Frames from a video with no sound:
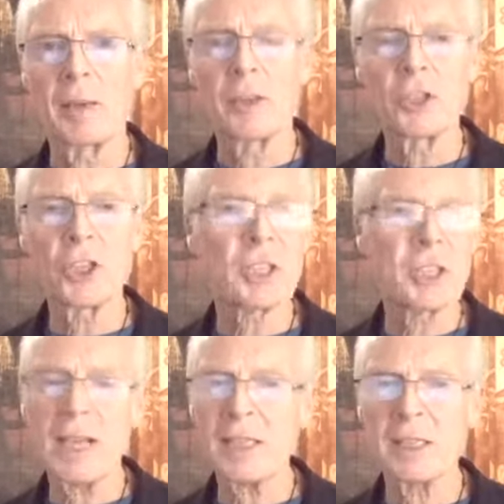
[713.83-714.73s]
Just
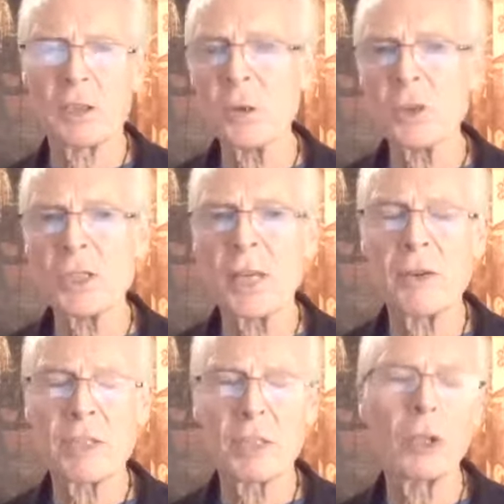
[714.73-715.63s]
those
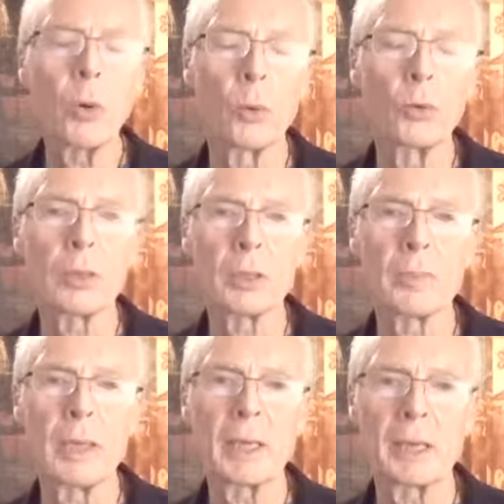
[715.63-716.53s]
areas alone can
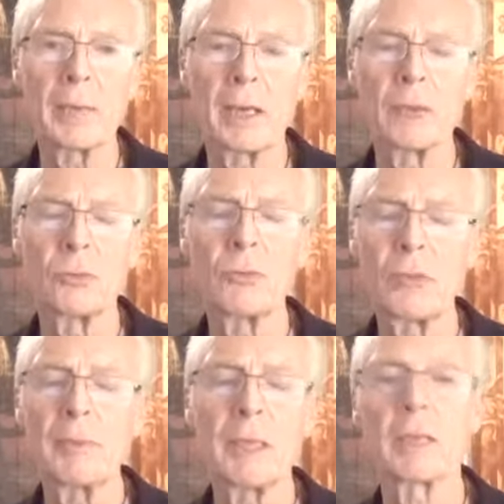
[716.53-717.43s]
make a
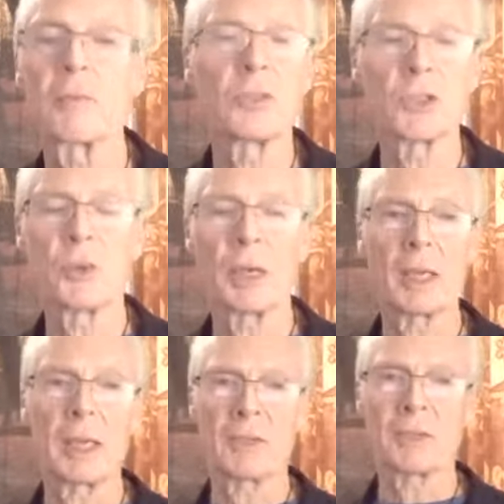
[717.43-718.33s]
really big difference to our
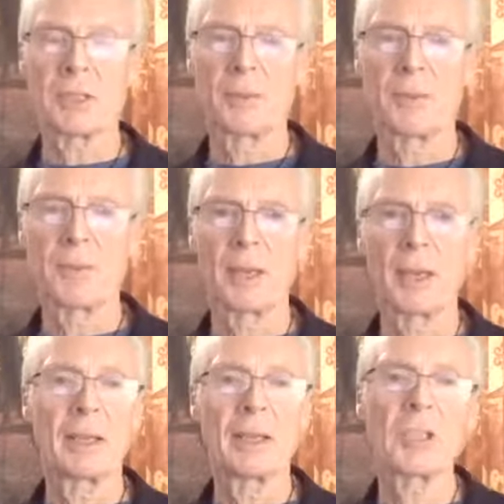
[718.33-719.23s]
lives,
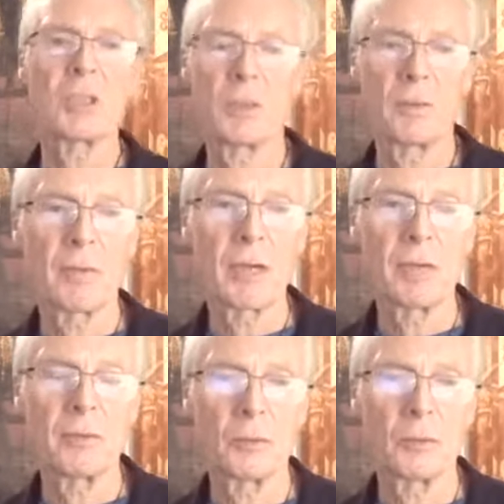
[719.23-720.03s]
and this is very often